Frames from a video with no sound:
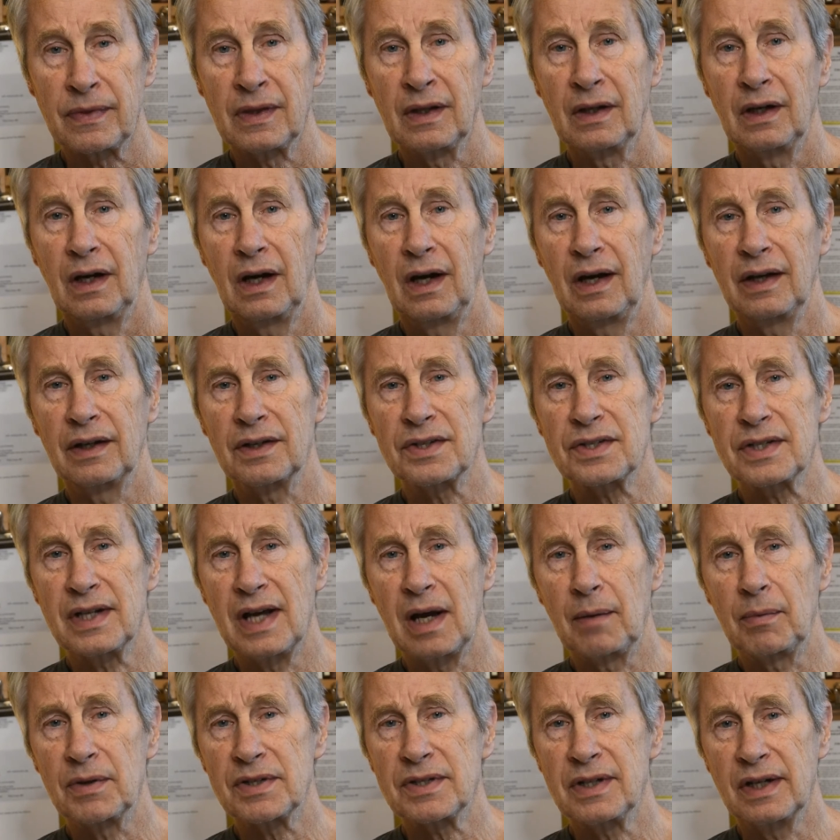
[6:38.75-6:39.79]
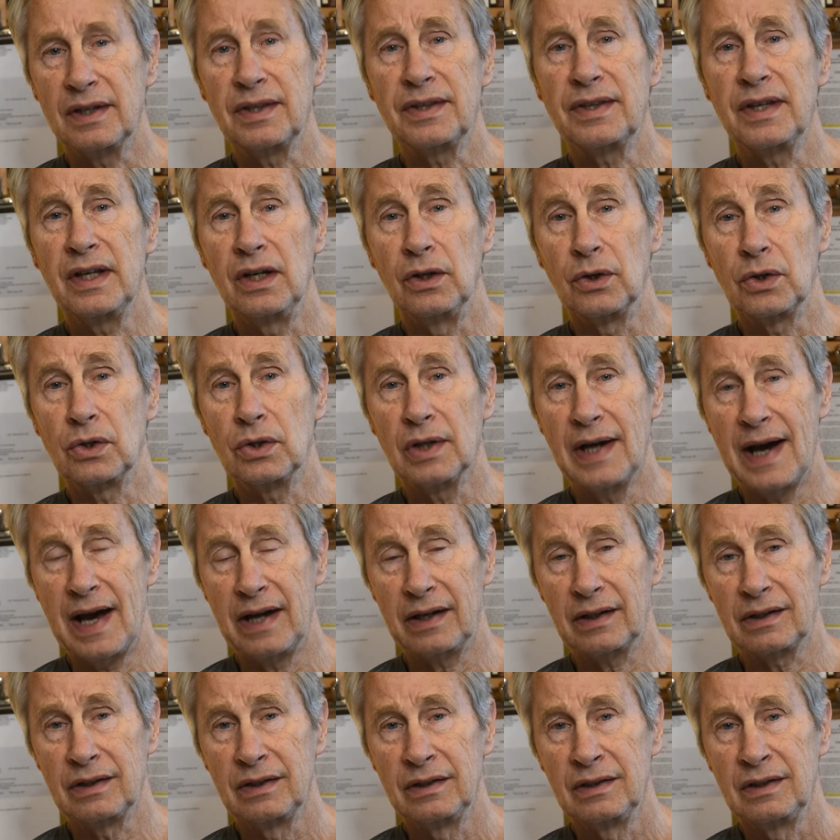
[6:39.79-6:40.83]
and established a
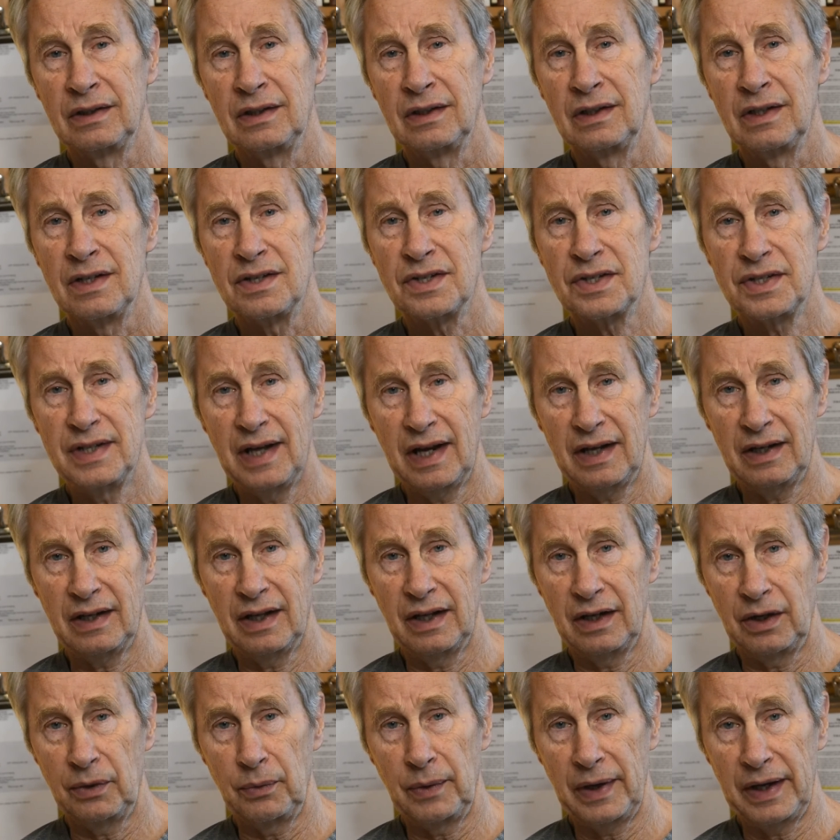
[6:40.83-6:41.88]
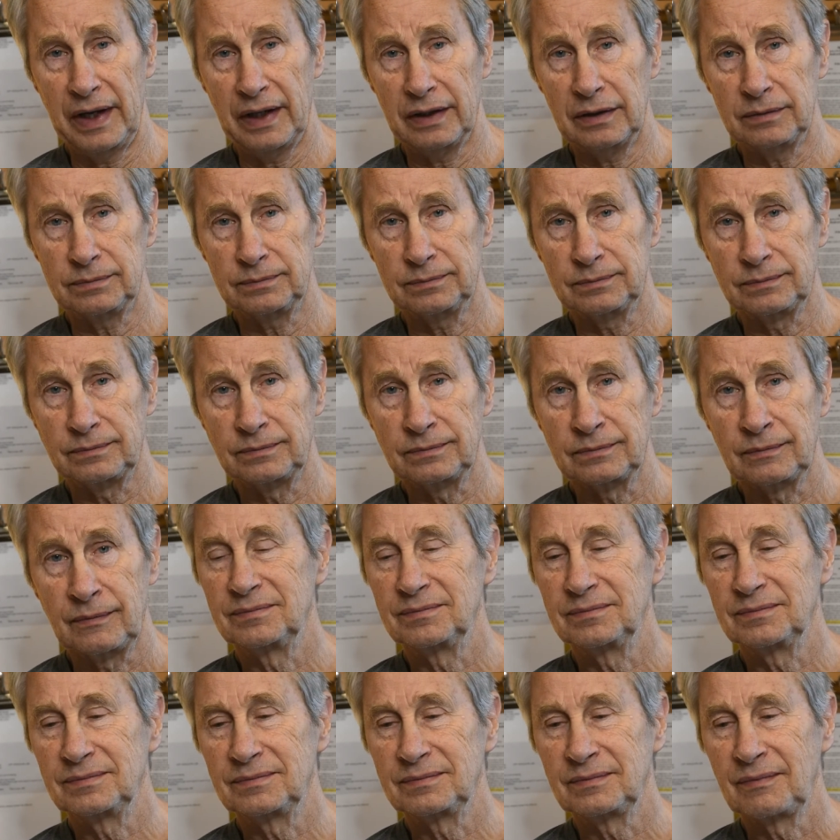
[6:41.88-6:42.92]
theocratic state in Iran.
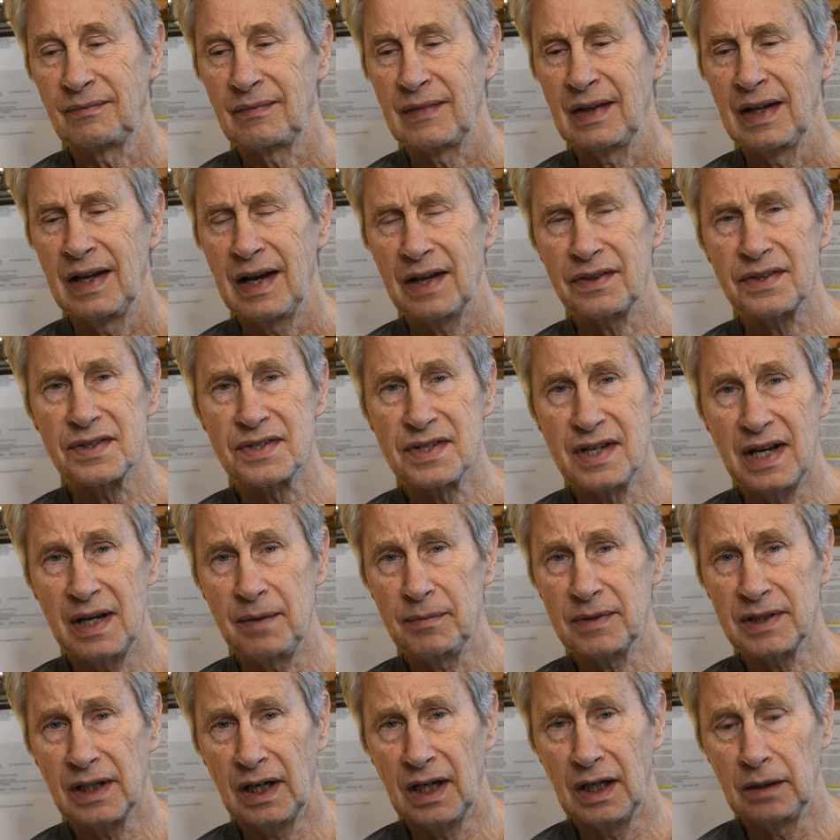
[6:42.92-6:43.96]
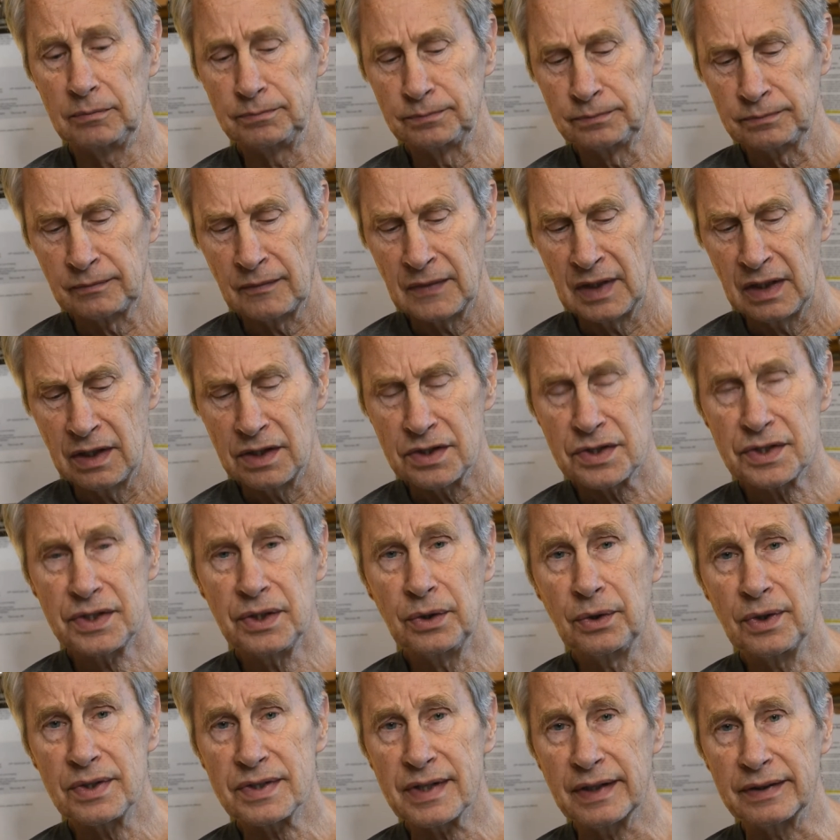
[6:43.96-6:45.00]
At the same time,
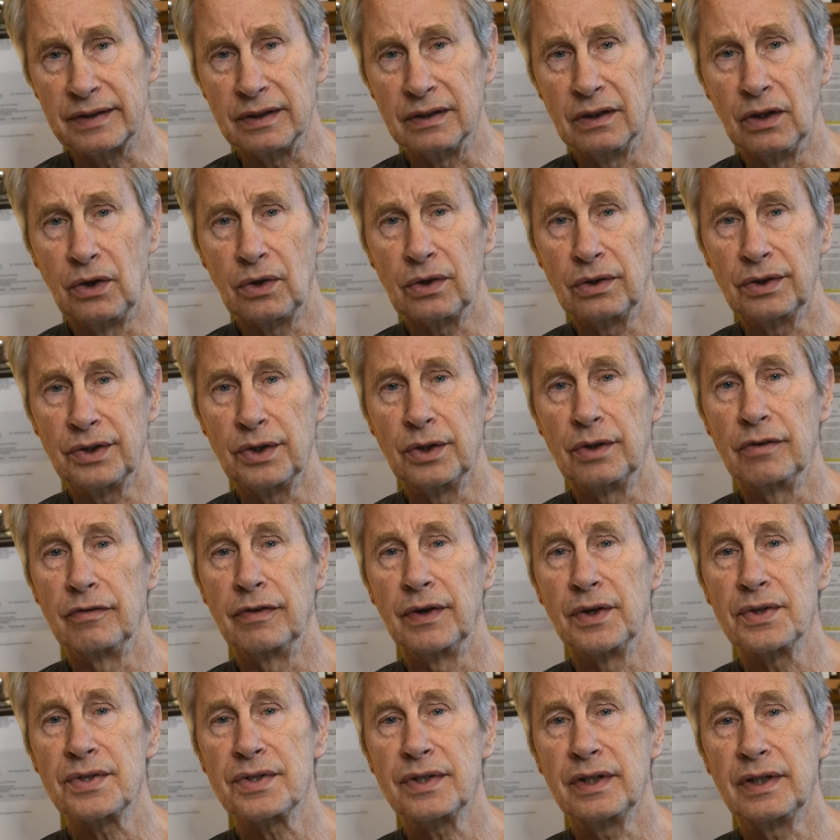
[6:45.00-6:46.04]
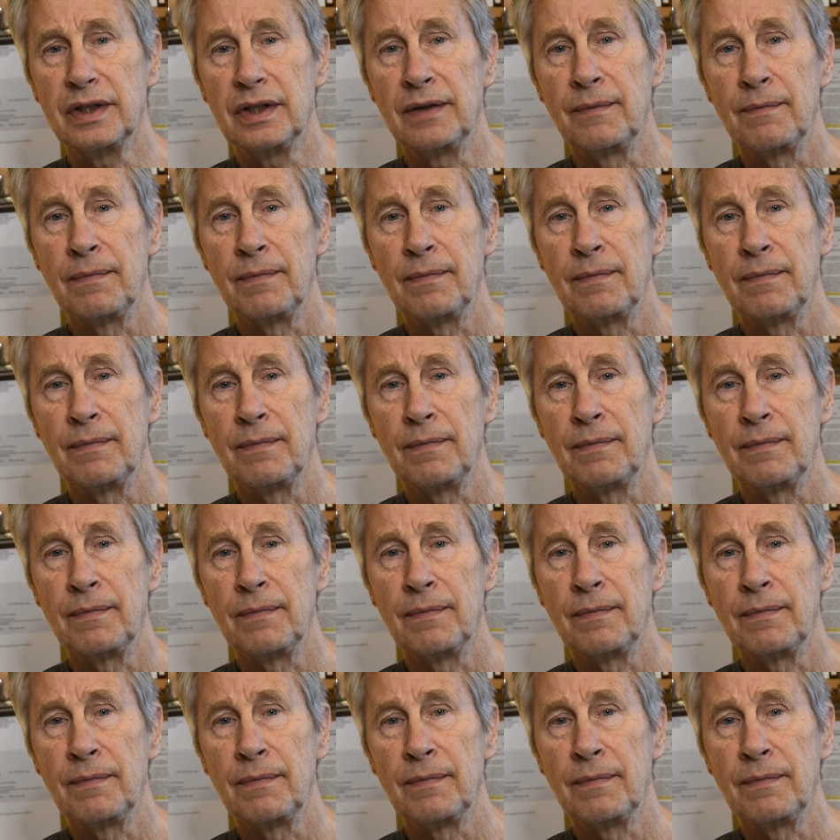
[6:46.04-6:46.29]
students at the local university